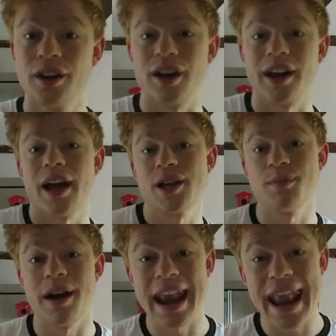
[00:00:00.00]
Right guys,
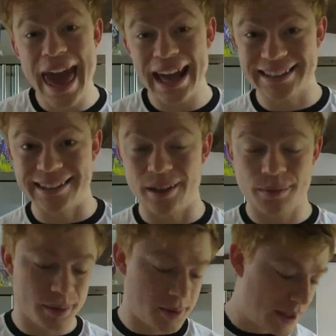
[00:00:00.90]
my next
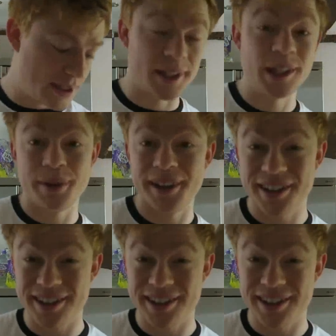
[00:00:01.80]
tip is gonna be